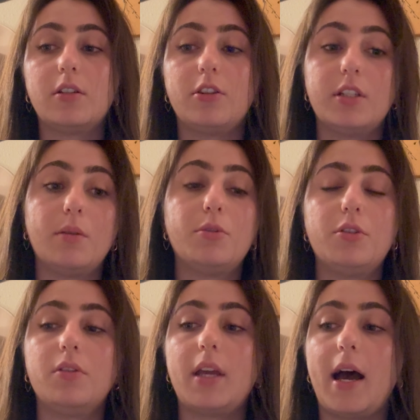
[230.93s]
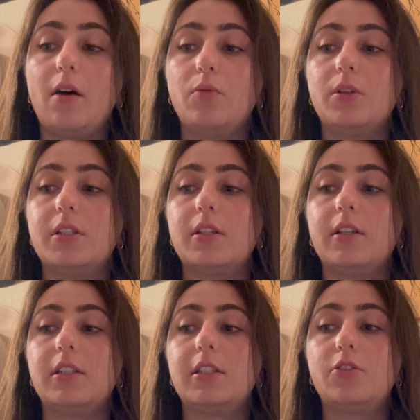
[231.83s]
saber-toothed cat was
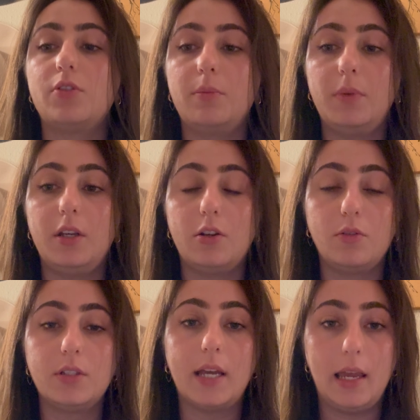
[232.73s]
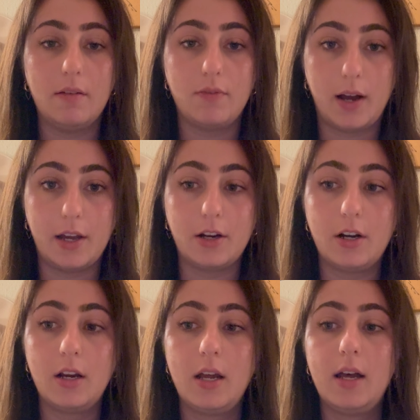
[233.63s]
extremely known to hate
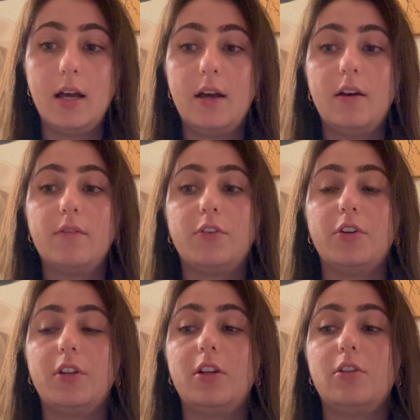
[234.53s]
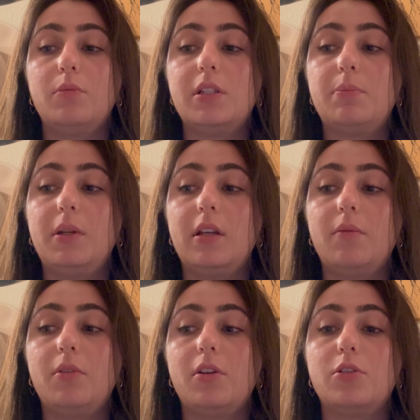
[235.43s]
fire. For early humans, being
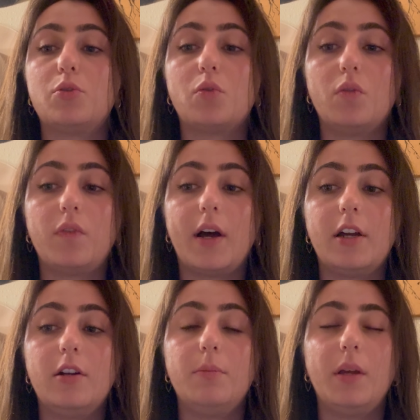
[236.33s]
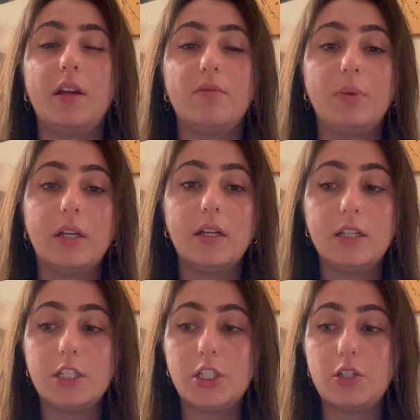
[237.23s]
able to control fire may have been an
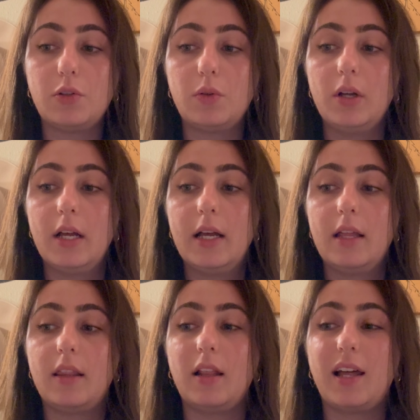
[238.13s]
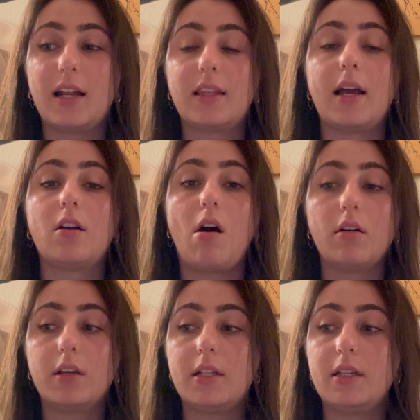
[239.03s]
issue. They lacked that
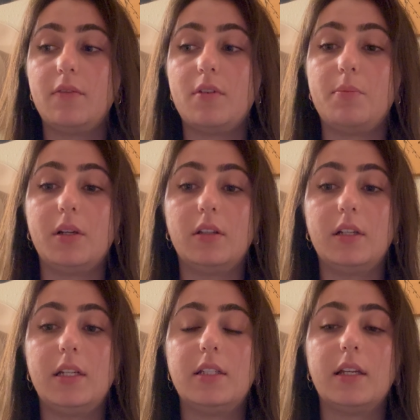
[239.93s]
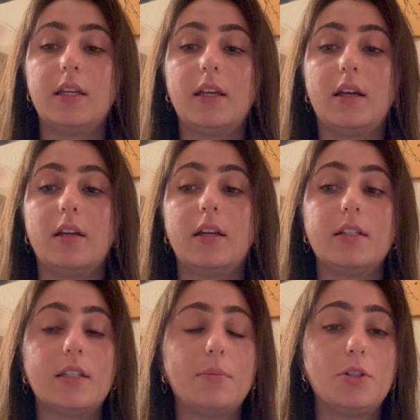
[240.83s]
cognitive ability to
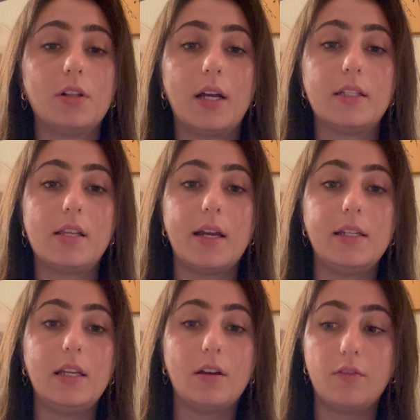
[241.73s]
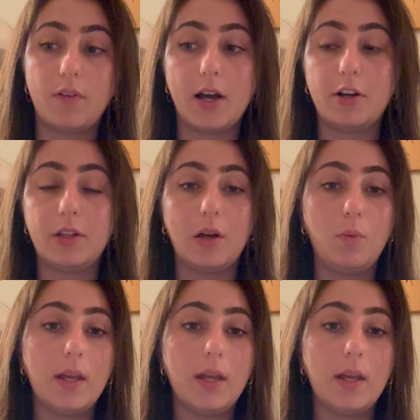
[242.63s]
conceptualize the idea of fire that we